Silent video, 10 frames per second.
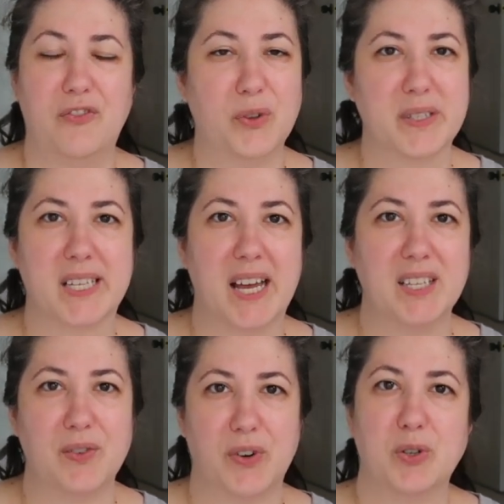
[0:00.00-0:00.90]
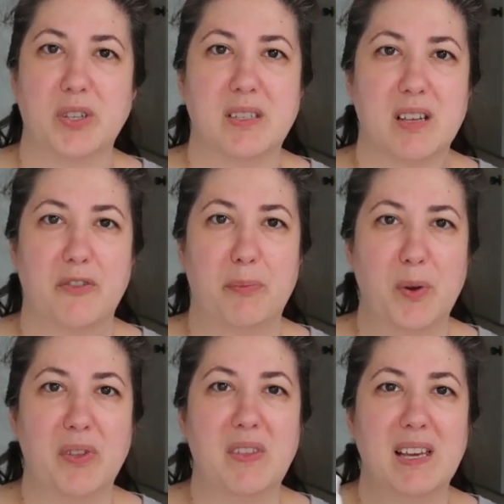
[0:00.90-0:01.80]
full-size versions of
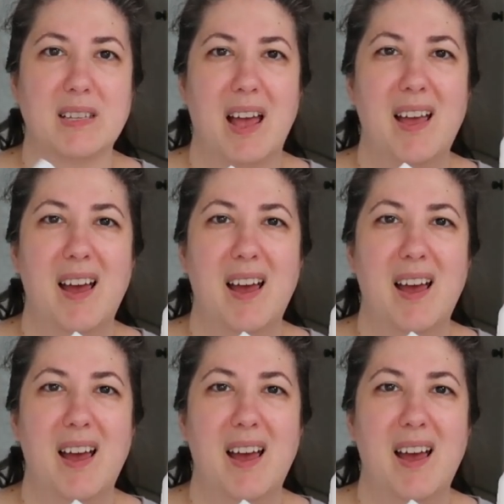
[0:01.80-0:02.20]
both of these.